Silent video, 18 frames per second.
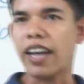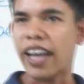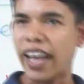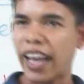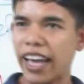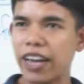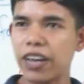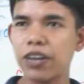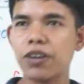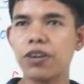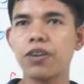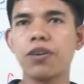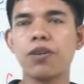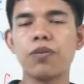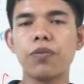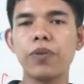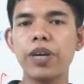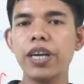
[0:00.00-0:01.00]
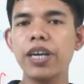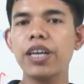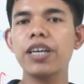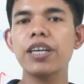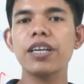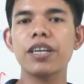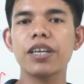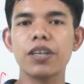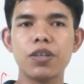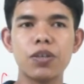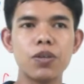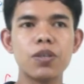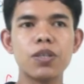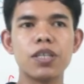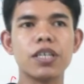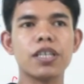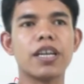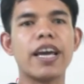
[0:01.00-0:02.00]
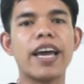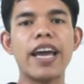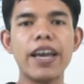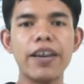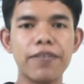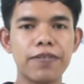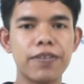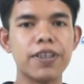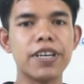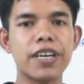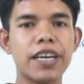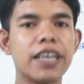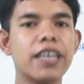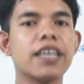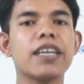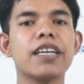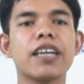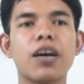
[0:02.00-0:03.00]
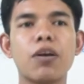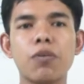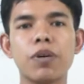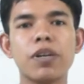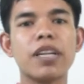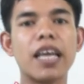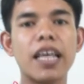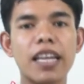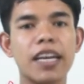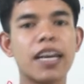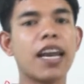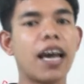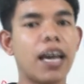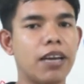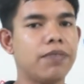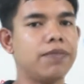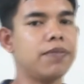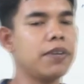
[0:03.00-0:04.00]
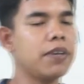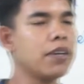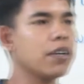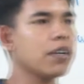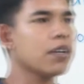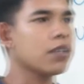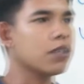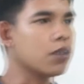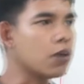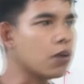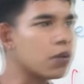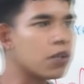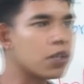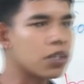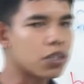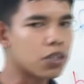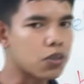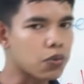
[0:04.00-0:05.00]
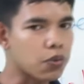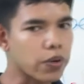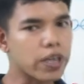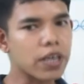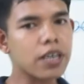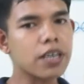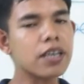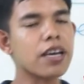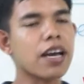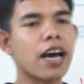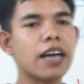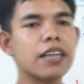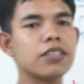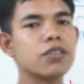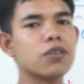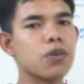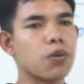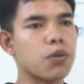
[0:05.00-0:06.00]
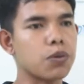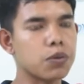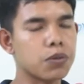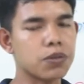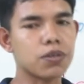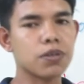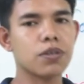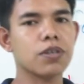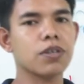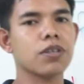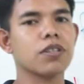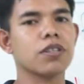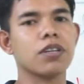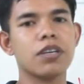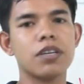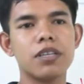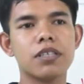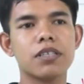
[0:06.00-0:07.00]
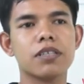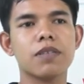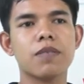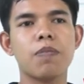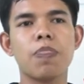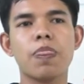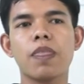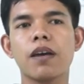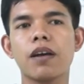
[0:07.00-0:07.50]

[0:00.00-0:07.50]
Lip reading: and we use it every day in our daily life. So the 3 articles, there is